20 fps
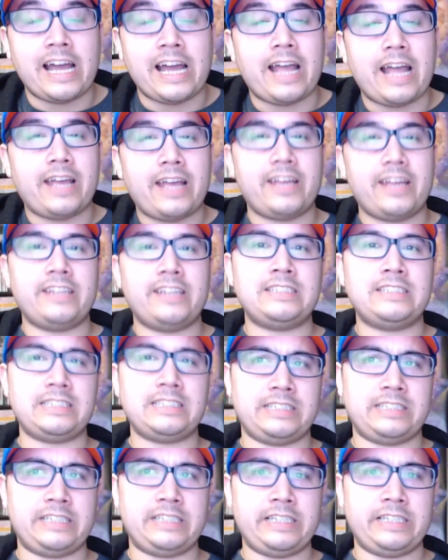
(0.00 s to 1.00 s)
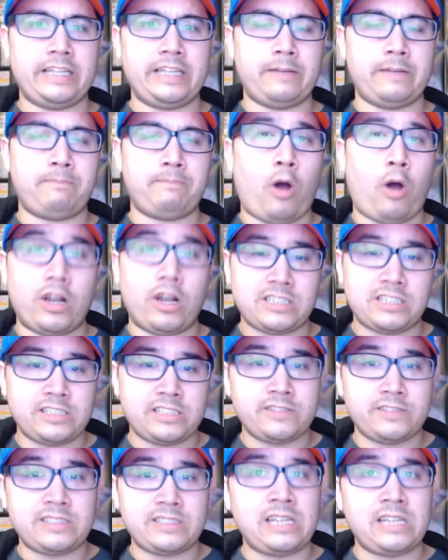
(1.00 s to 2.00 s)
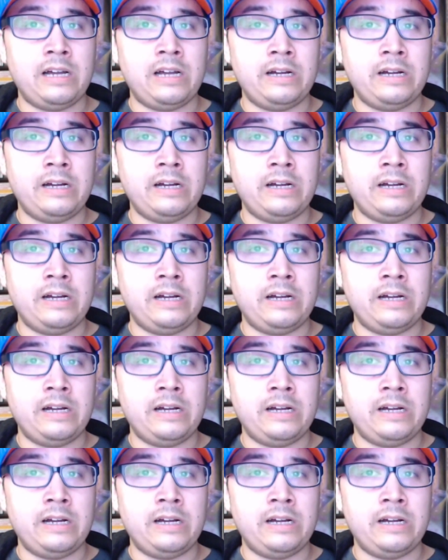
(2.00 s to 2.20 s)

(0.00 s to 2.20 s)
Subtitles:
And positives,